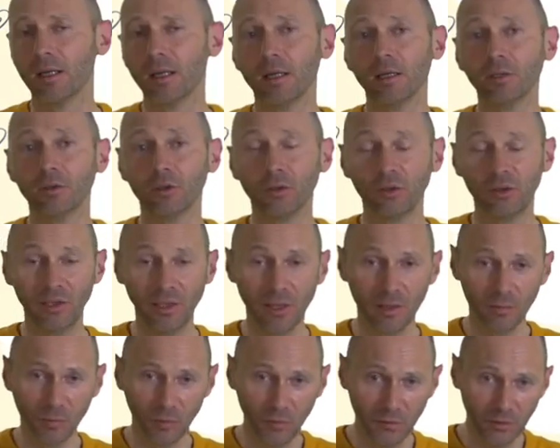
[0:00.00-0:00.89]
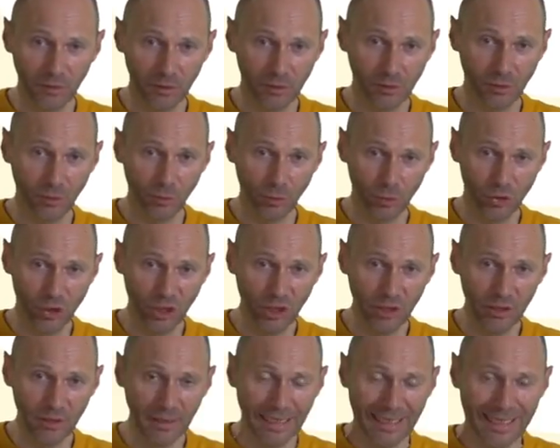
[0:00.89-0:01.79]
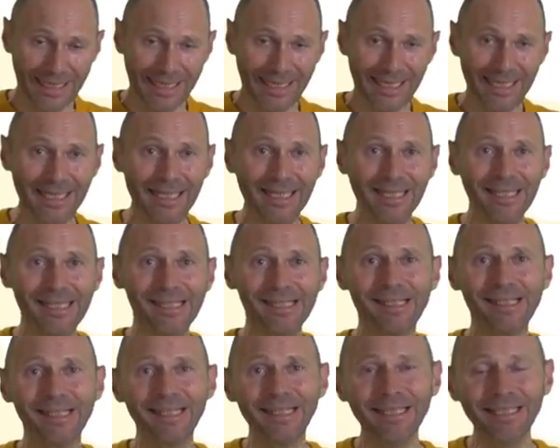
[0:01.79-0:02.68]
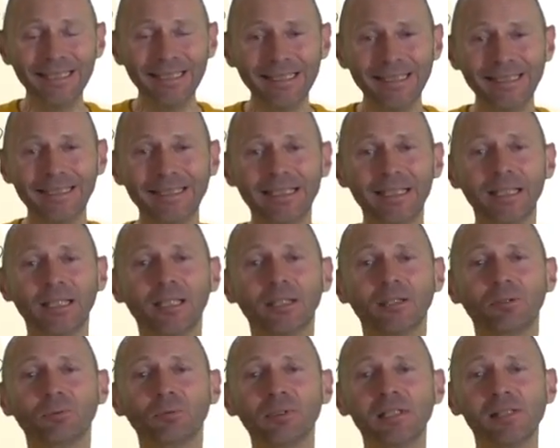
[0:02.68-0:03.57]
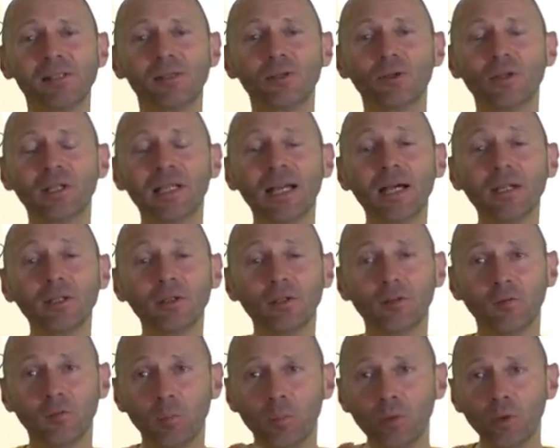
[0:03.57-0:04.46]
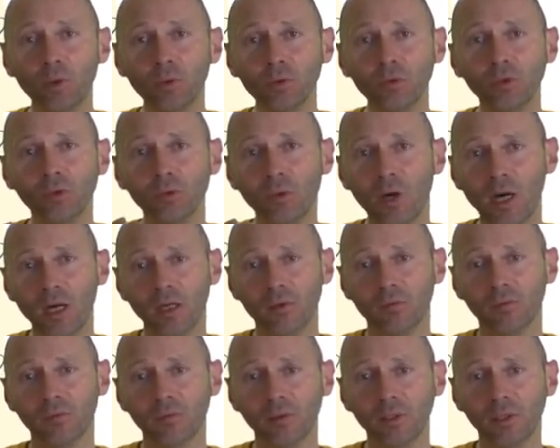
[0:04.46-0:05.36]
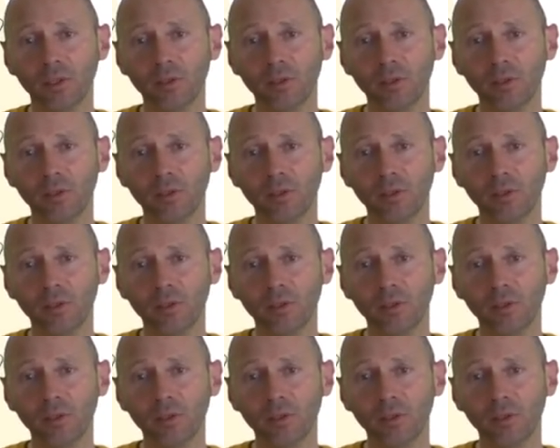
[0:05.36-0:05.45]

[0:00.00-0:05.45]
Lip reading: And the thermophysiology is linked with the kind of bone you have.